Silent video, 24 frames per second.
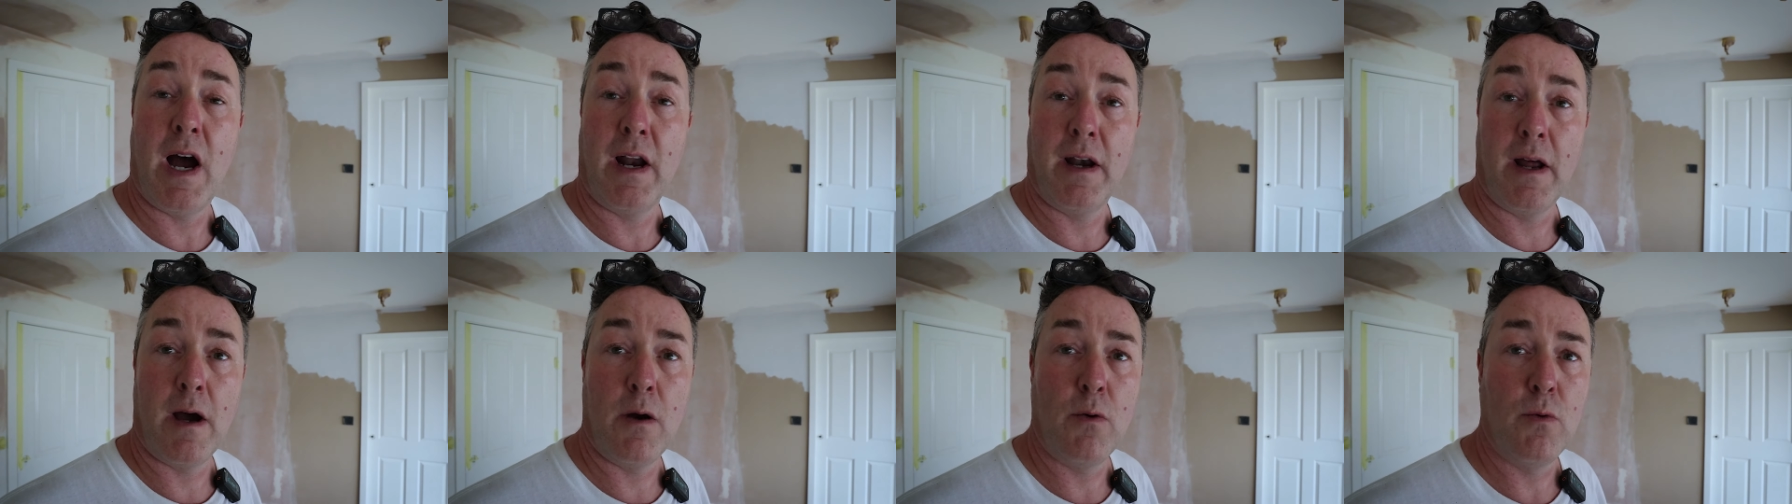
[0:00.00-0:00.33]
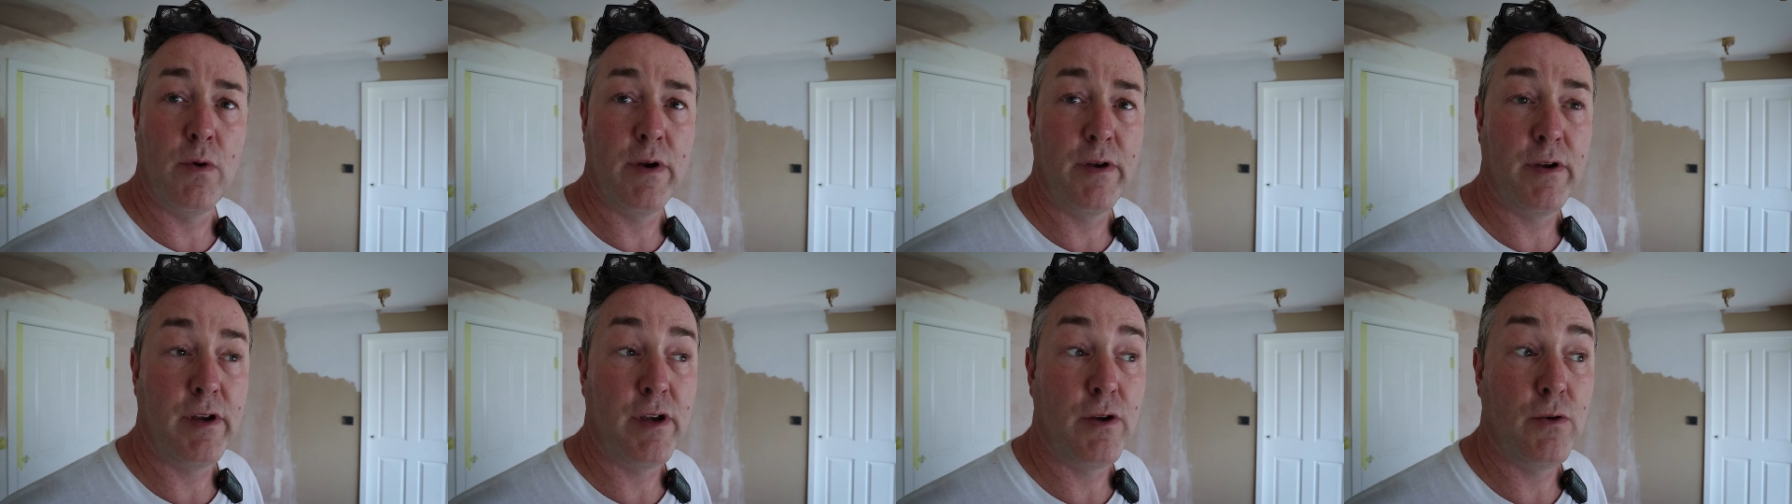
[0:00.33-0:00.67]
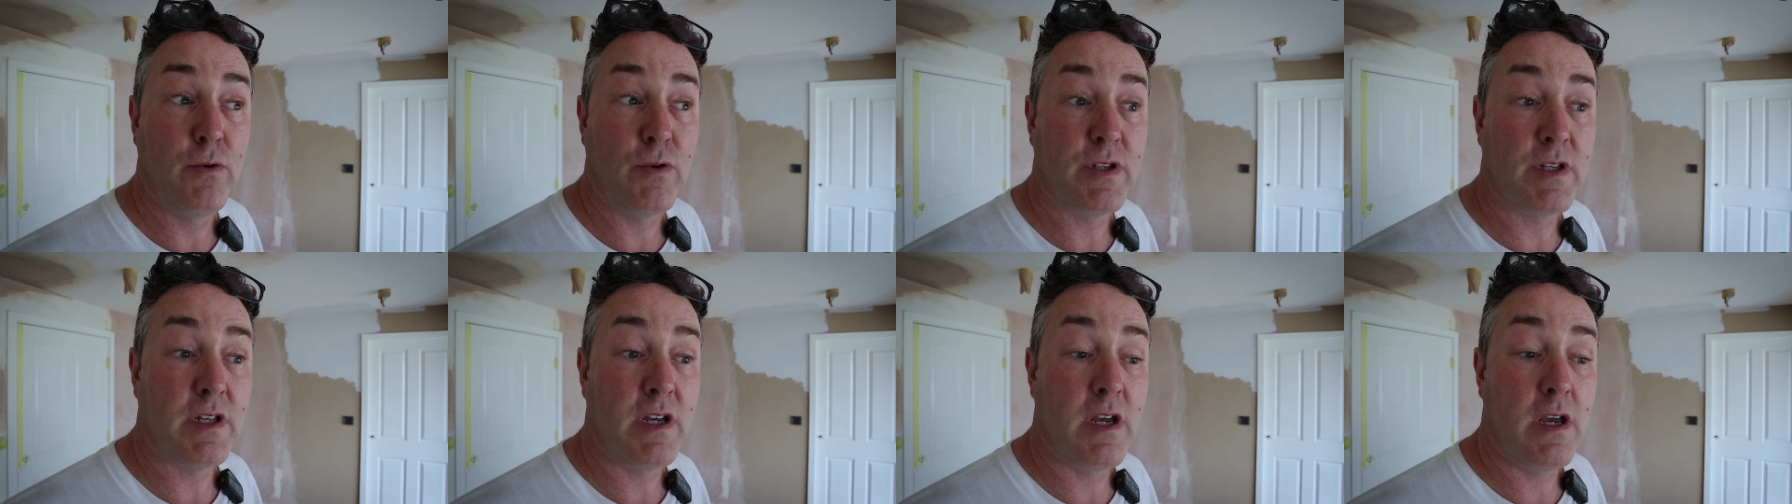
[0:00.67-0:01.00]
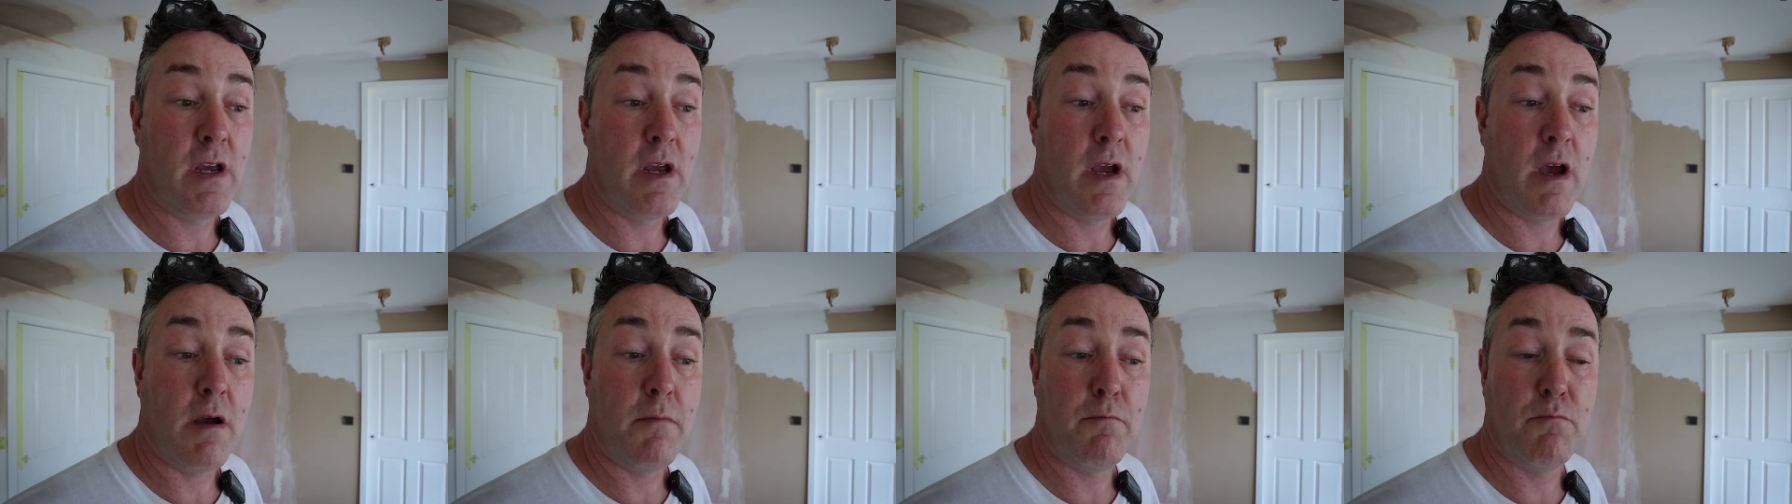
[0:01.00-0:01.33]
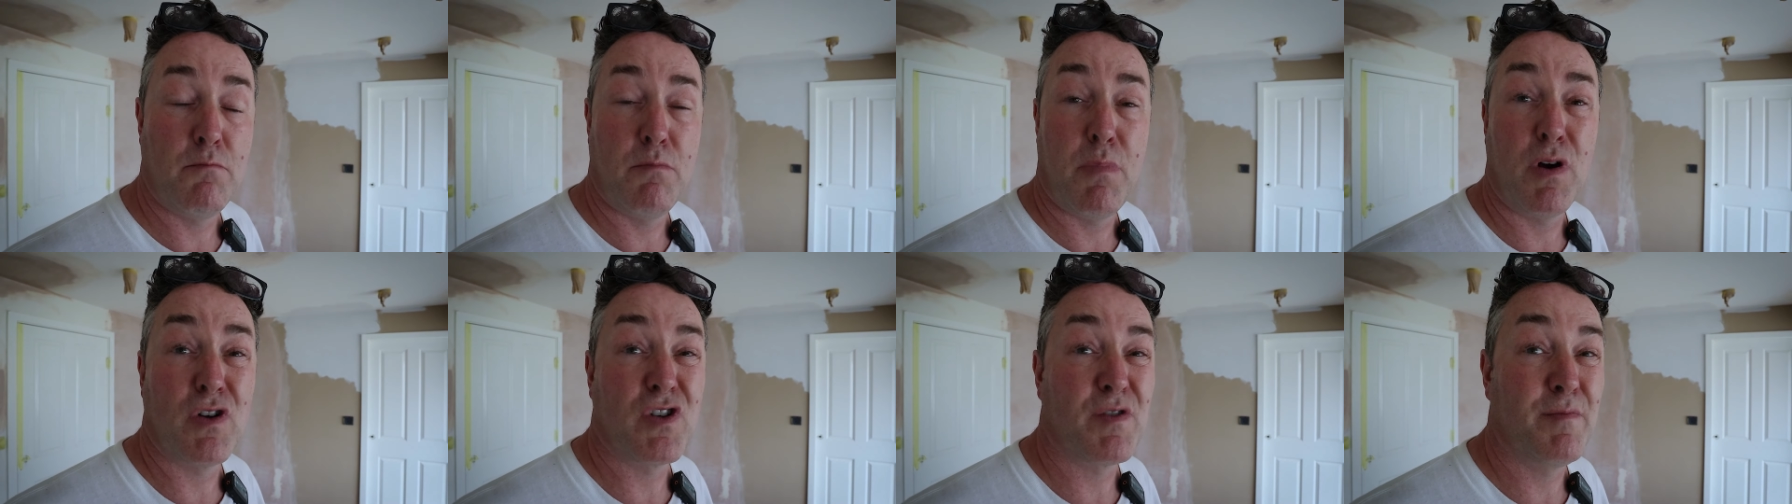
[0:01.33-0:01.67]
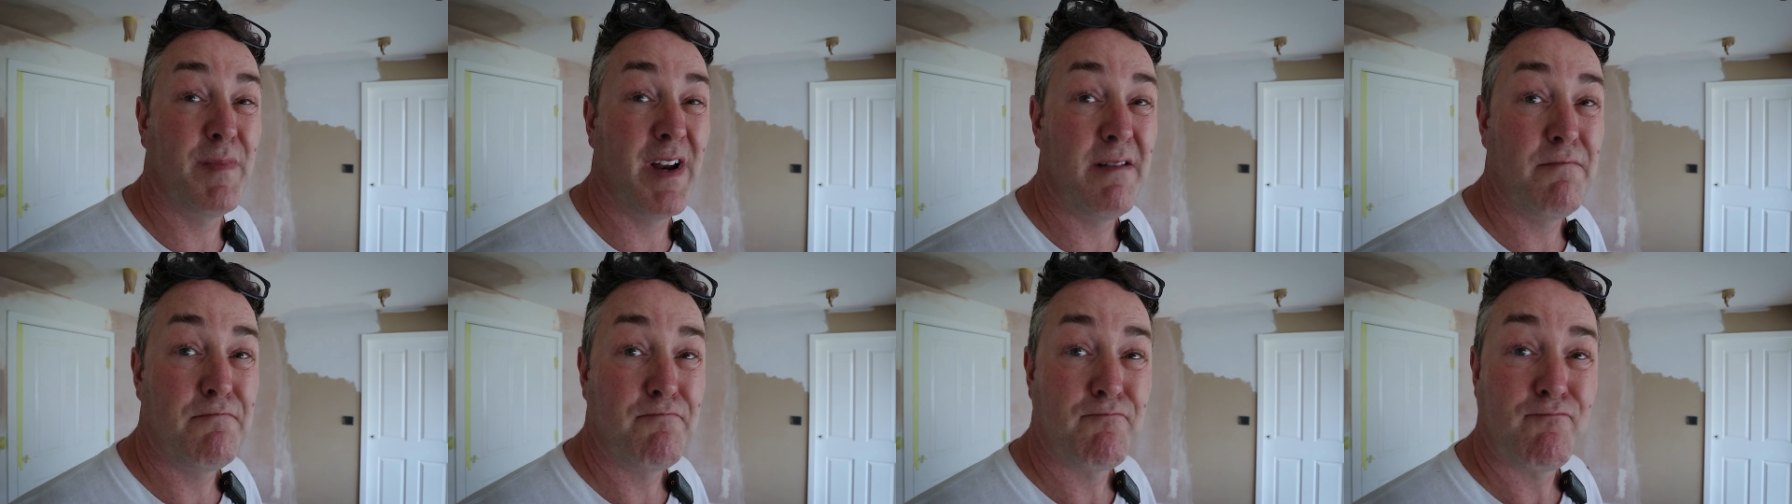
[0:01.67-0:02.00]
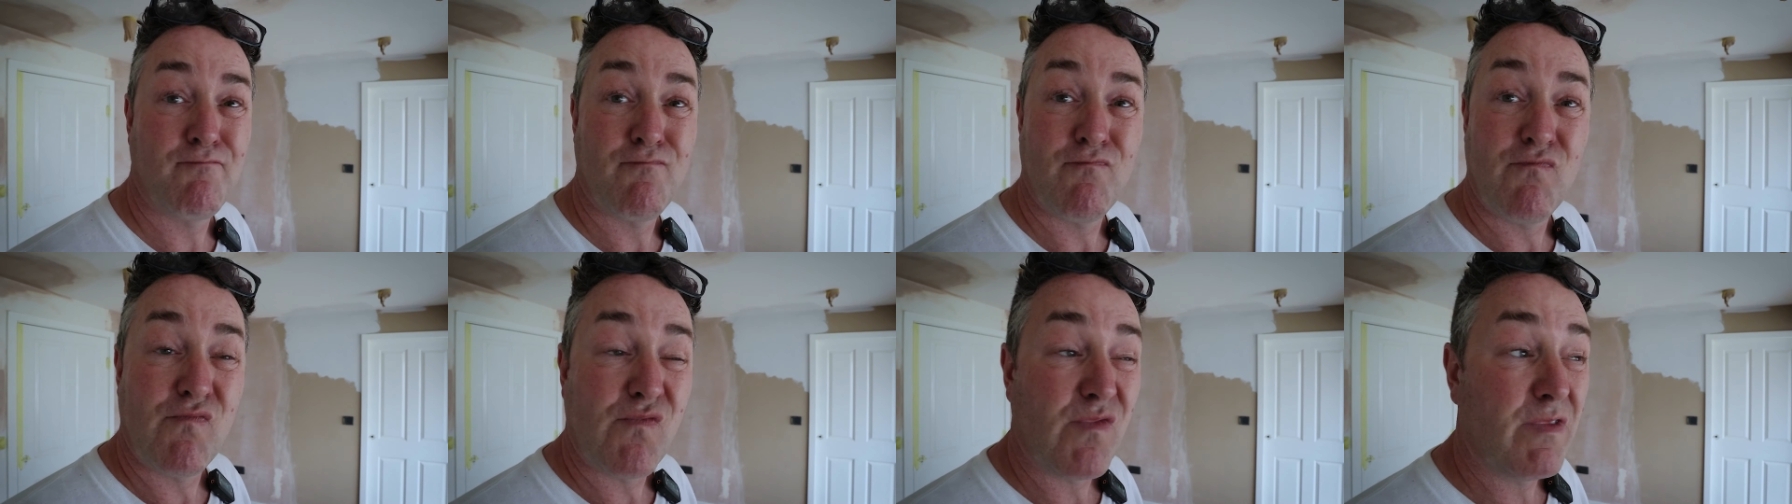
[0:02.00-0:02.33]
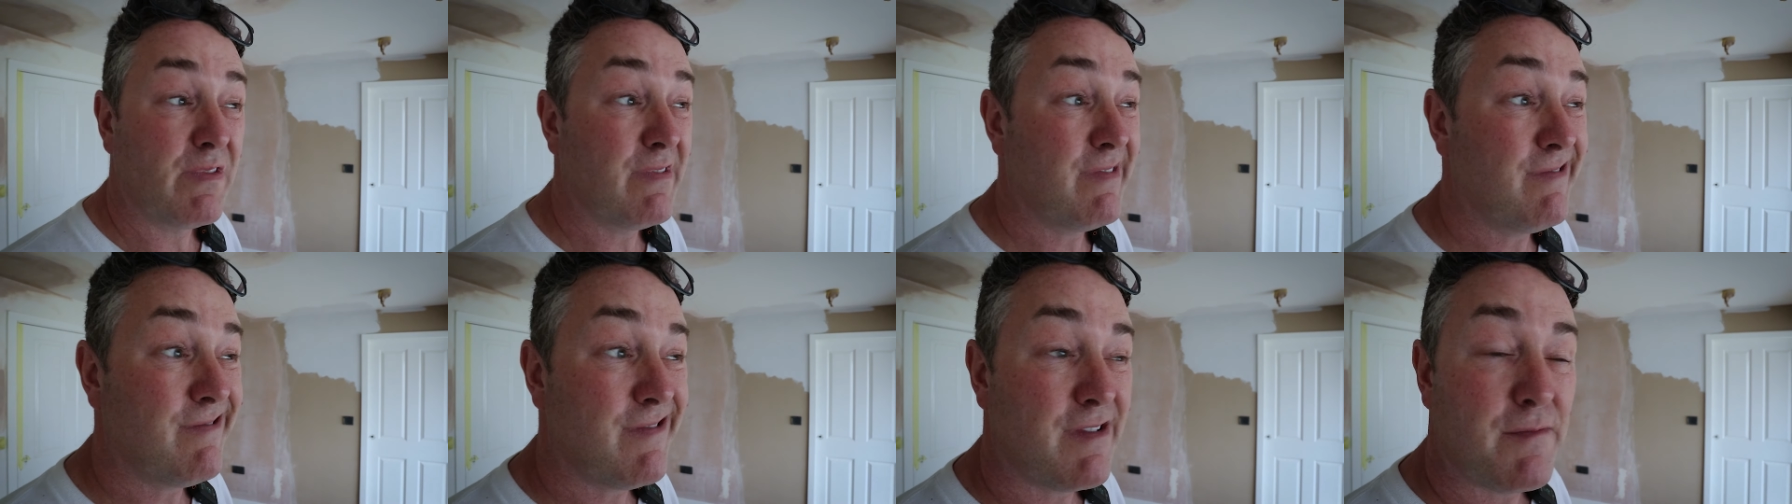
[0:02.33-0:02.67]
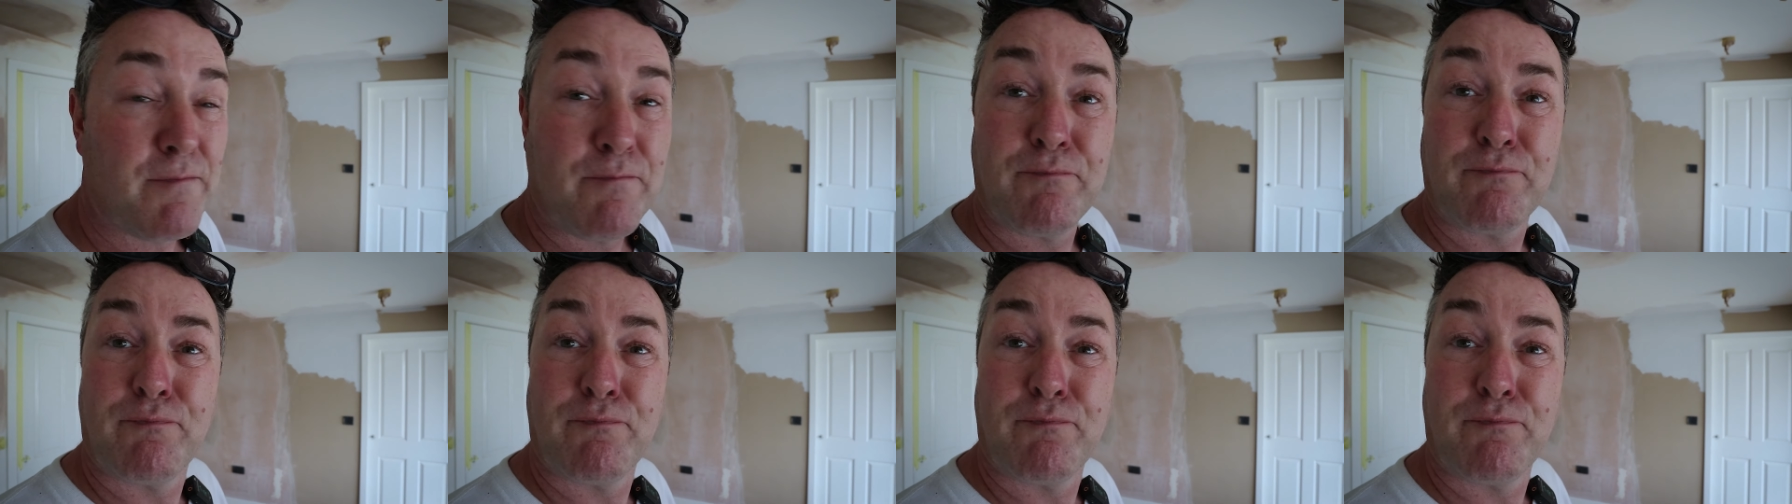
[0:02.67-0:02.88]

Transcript: And I will use the um, possibly mm,